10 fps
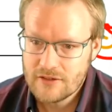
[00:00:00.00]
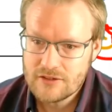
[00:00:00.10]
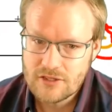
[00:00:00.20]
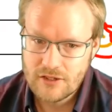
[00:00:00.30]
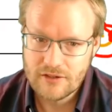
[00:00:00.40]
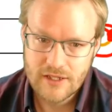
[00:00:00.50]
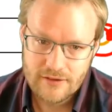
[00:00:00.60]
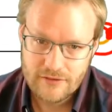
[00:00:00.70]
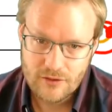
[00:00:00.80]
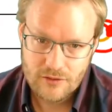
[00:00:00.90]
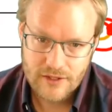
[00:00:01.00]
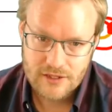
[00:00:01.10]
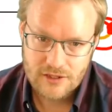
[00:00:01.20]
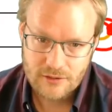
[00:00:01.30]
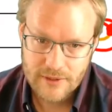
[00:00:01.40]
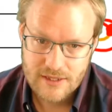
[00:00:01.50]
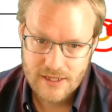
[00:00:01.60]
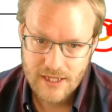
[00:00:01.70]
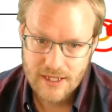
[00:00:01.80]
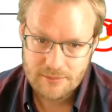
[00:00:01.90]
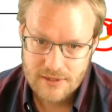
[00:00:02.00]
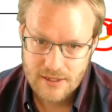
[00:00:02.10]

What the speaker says: So therefore, that's going to be times